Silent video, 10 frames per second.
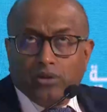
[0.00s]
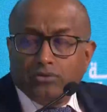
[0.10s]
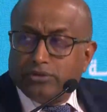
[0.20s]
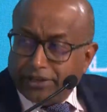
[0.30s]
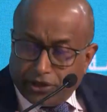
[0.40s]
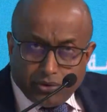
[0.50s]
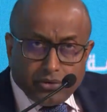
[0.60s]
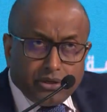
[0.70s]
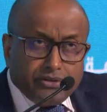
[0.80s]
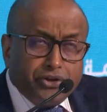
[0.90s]
Thank
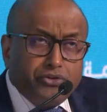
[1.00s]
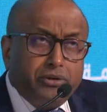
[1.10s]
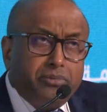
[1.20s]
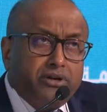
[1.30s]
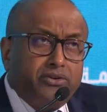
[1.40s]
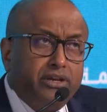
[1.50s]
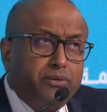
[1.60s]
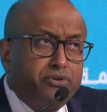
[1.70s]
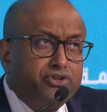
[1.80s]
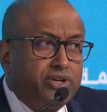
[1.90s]
you, Deepak. Really
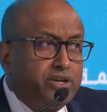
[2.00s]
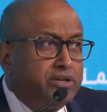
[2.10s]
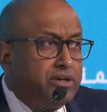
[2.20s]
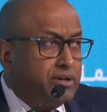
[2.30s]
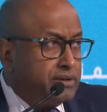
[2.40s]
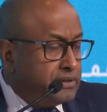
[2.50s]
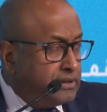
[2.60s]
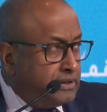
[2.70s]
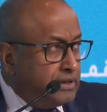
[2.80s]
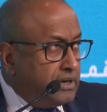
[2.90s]
appreciate
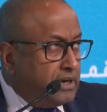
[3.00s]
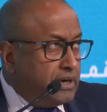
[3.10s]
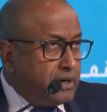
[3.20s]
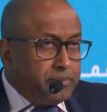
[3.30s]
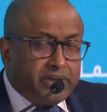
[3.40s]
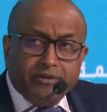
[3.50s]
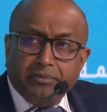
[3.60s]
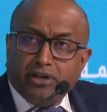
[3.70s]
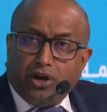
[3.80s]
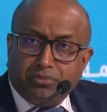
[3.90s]
giving
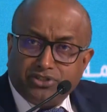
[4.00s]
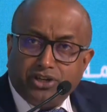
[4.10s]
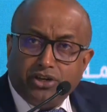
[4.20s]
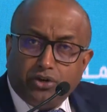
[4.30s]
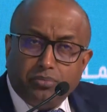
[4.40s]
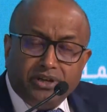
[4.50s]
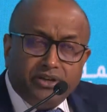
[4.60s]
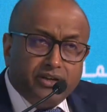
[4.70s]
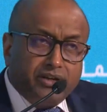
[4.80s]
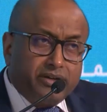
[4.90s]
me an opportunity to be
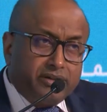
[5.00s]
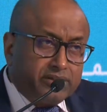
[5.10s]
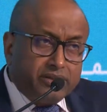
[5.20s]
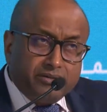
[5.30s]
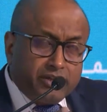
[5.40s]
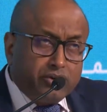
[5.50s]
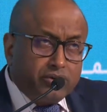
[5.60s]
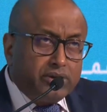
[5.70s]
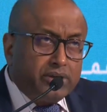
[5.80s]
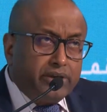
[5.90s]
here, and
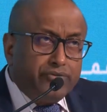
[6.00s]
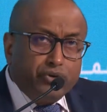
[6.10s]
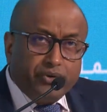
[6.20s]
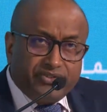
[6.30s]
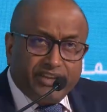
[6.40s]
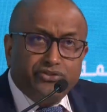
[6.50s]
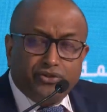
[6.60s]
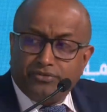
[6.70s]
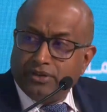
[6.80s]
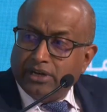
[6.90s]
then giving you a sense
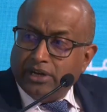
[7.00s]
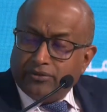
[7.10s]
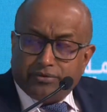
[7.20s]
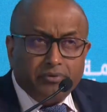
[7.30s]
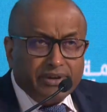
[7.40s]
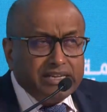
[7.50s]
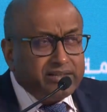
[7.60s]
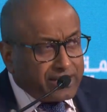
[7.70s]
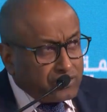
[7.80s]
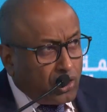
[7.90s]
of, from a very
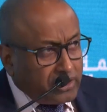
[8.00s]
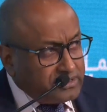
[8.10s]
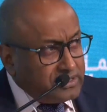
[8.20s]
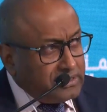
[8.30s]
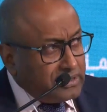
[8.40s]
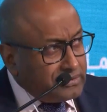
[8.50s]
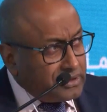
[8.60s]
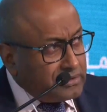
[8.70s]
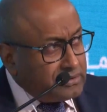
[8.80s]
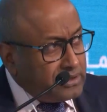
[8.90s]
technology and
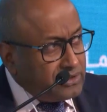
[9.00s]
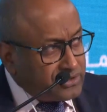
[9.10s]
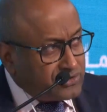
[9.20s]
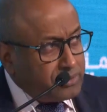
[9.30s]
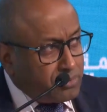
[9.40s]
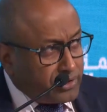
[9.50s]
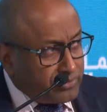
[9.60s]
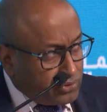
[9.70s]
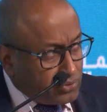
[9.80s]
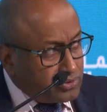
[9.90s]
then industry point
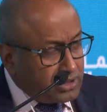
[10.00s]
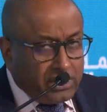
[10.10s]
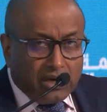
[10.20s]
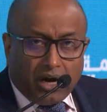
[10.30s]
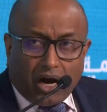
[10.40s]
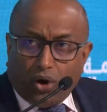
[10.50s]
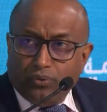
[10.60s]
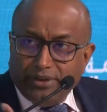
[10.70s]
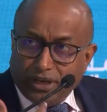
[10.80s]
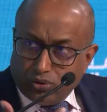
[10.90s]
of view, how
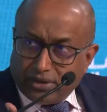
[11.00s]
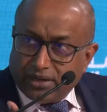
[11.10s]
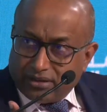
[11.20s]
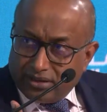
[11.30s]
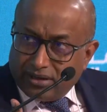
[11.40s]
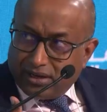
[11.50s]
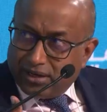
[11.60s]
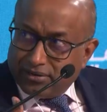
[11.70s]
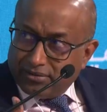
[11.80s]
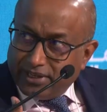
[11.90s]
we look
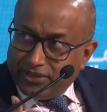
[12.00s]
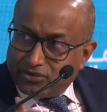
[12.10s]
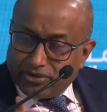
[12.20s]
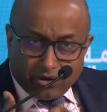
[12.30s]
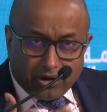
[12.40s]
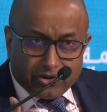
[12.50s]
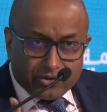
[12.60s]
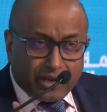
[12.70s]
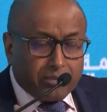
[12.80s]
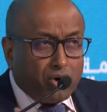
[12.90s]
at these regulatory
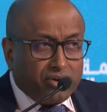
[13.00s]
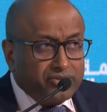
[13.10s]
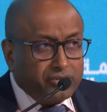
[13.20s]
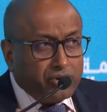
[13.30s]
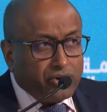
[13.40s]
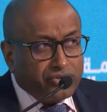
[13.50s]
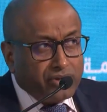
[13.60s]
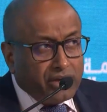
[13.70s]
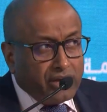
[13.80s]
sandboxes, because